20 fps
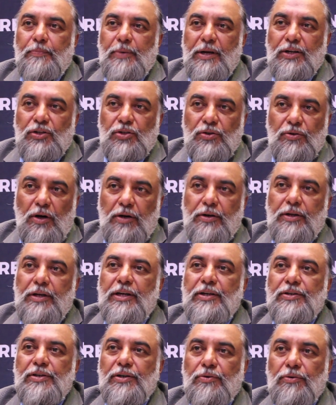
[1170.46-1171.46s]
It's not
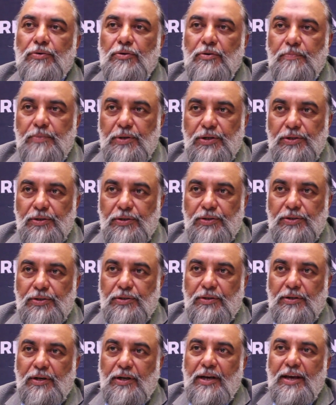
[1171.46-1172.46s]
easy to do business.
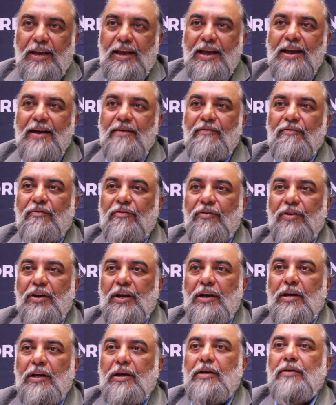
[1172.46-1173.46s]

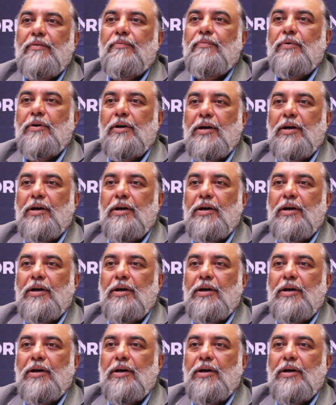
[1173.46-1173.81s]
Every